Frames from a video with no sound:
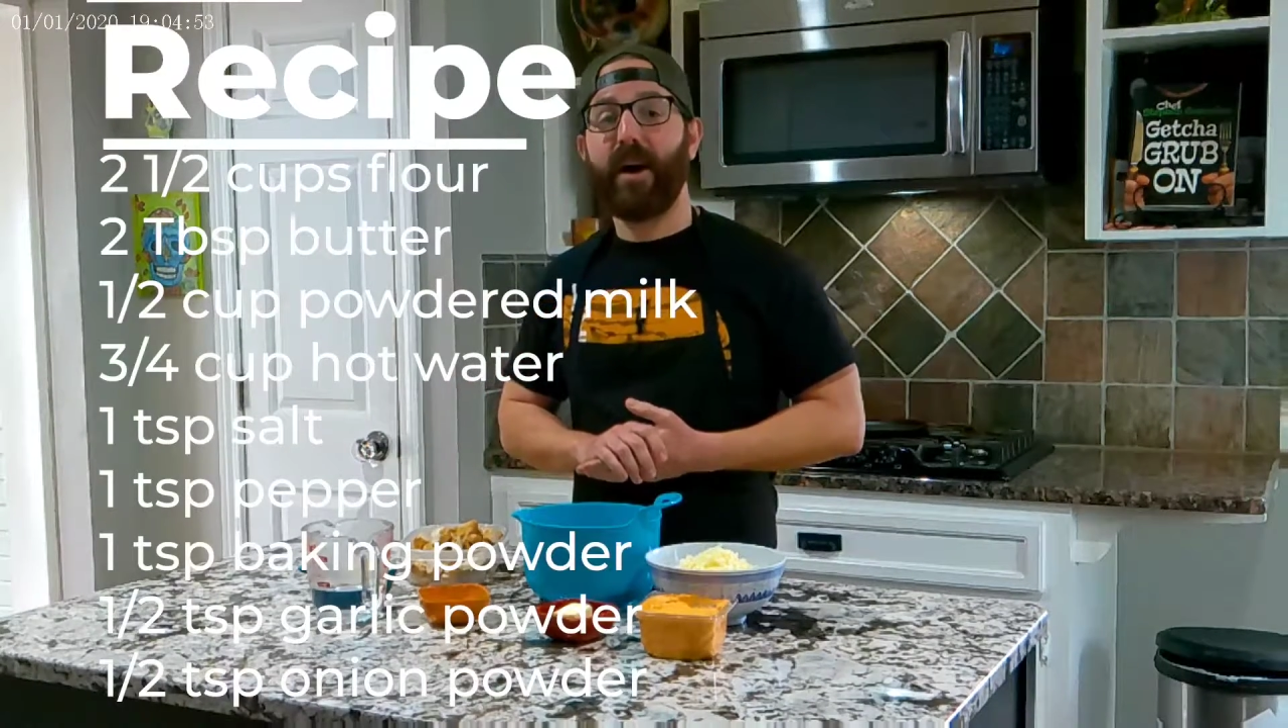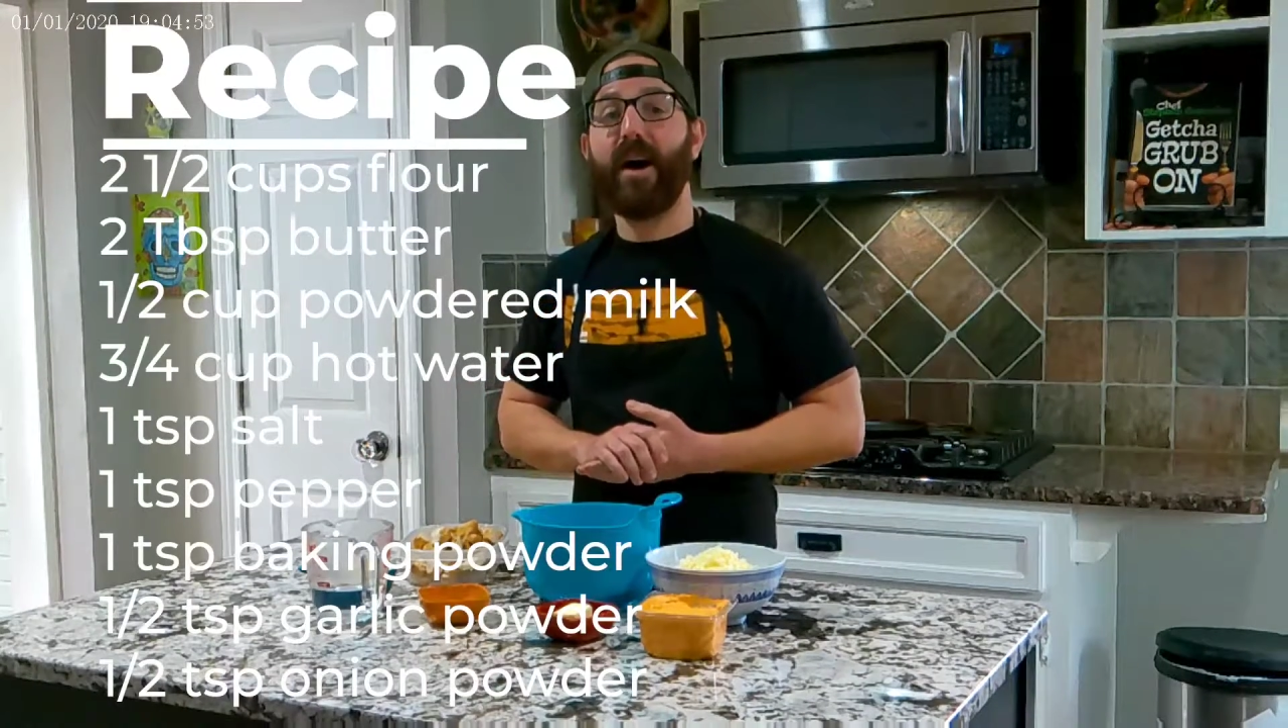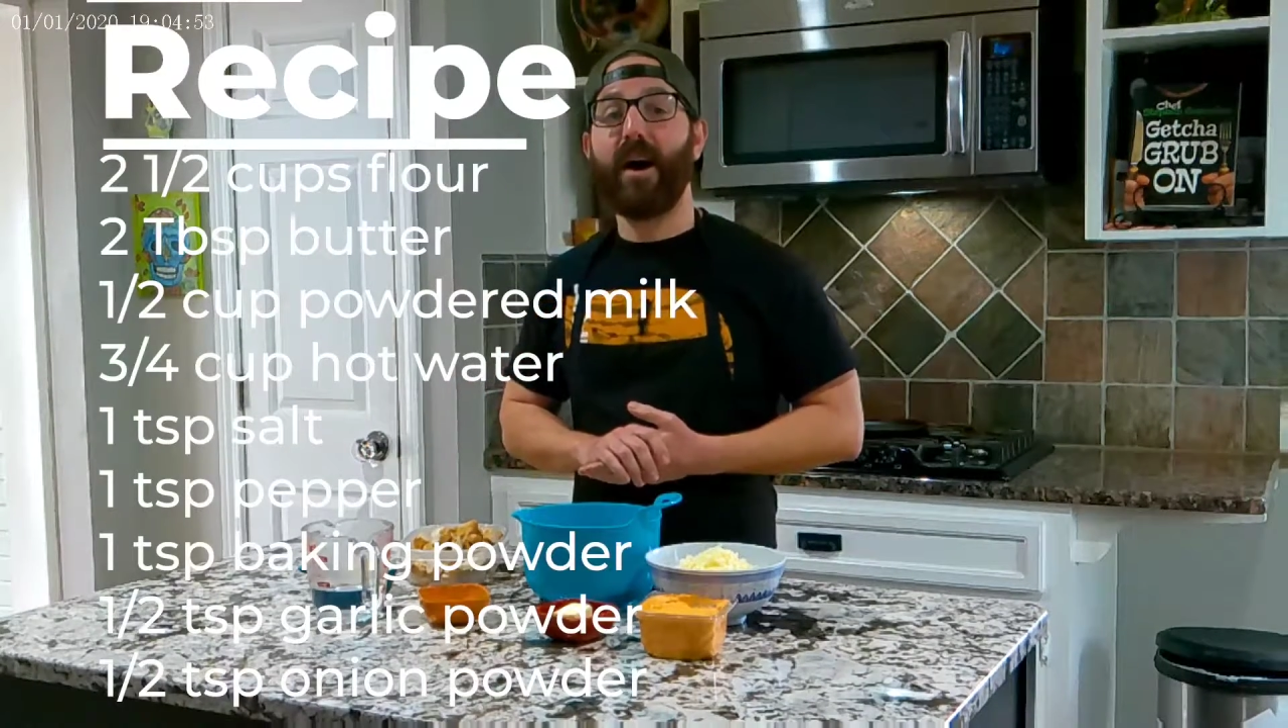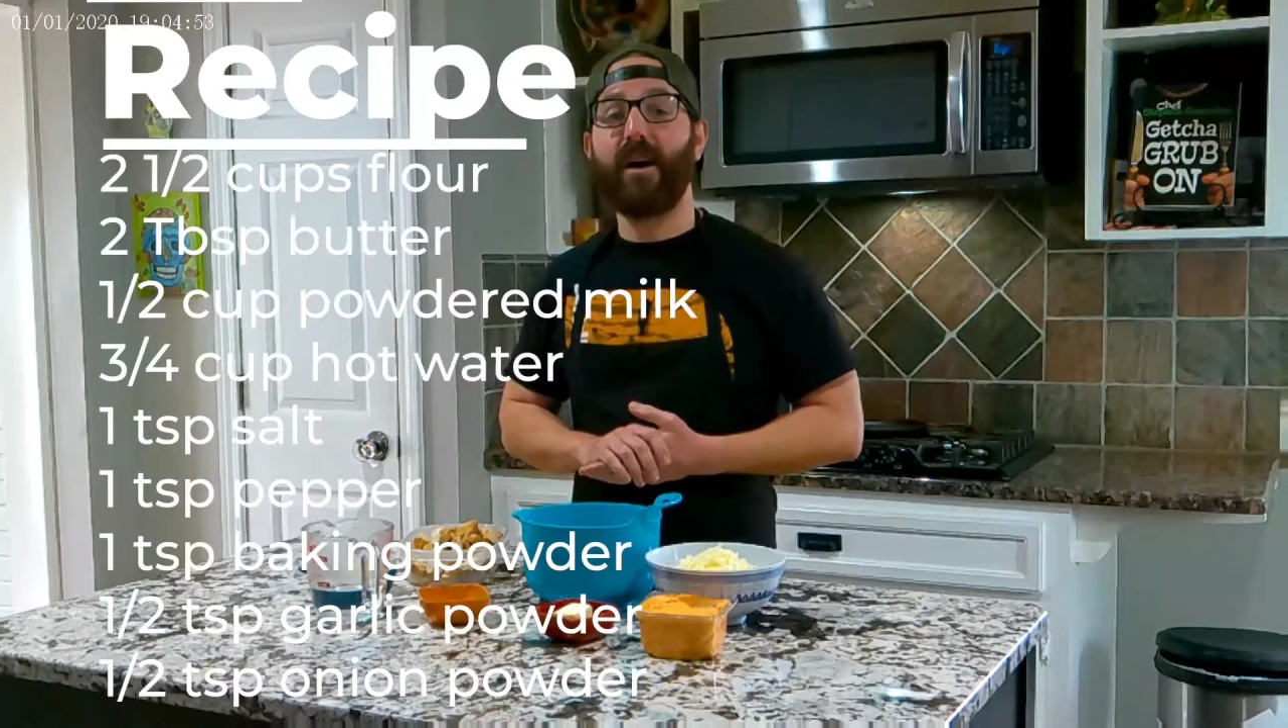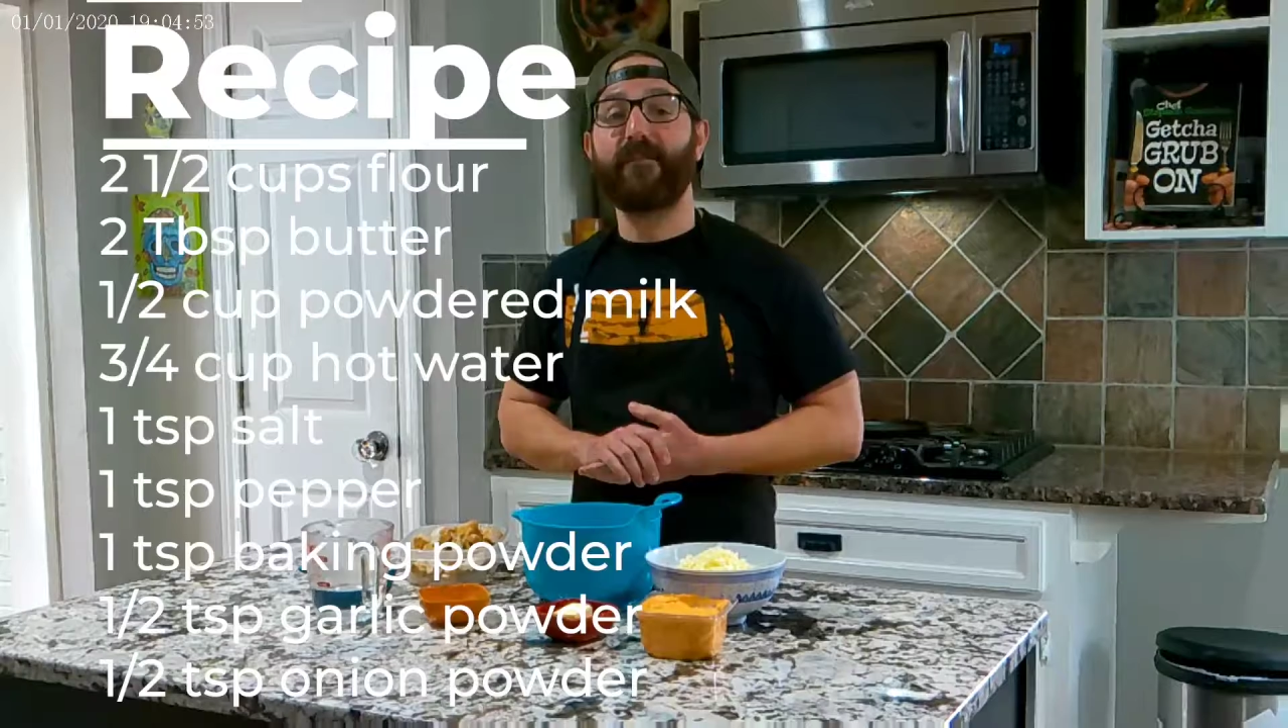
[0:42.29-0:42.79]

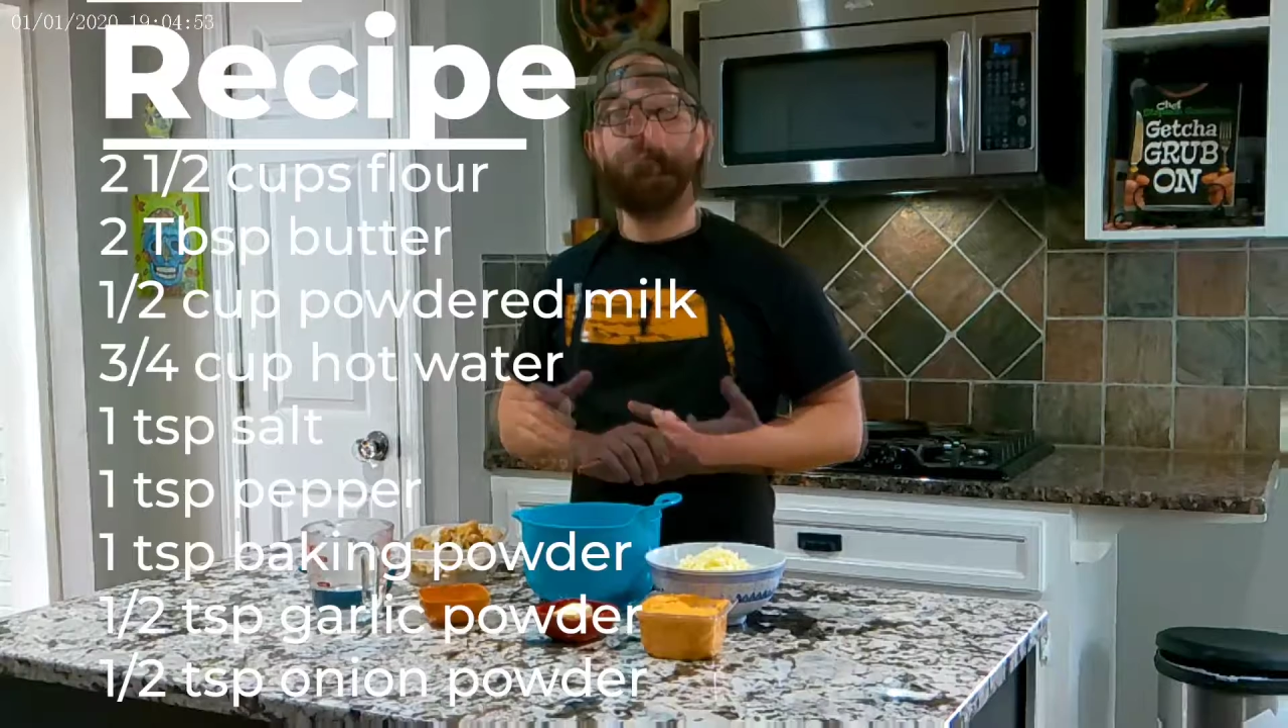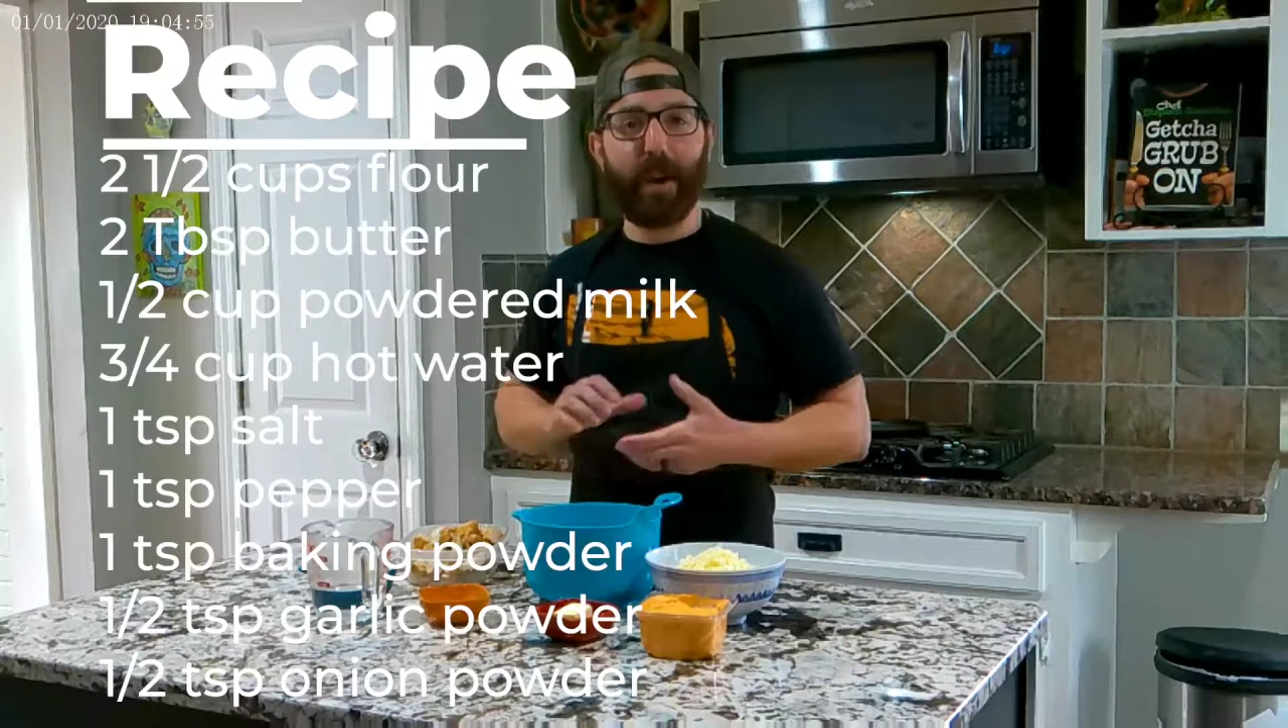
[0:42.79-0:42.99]
of